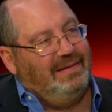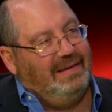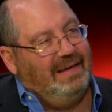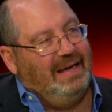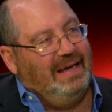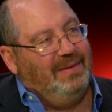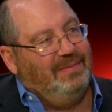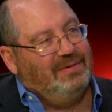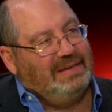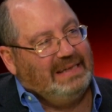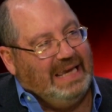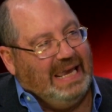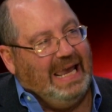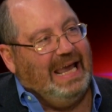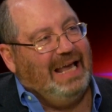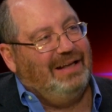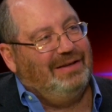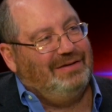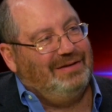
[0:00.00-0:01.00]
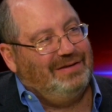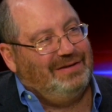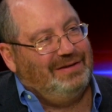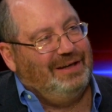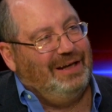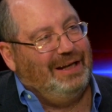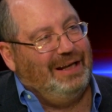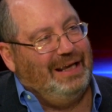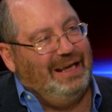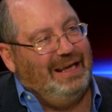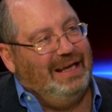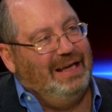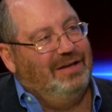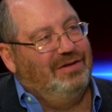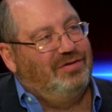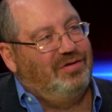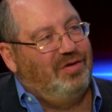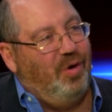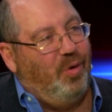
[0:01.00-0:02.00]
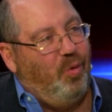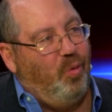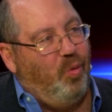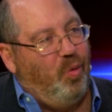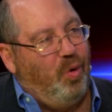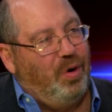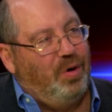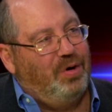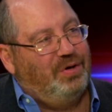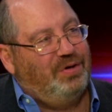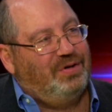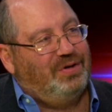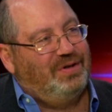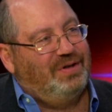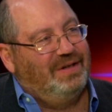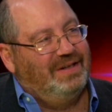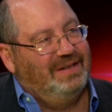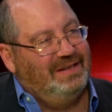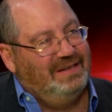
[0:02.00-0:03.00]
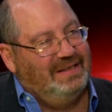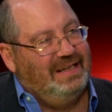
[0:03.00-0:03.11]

teams, Kansas City is the worst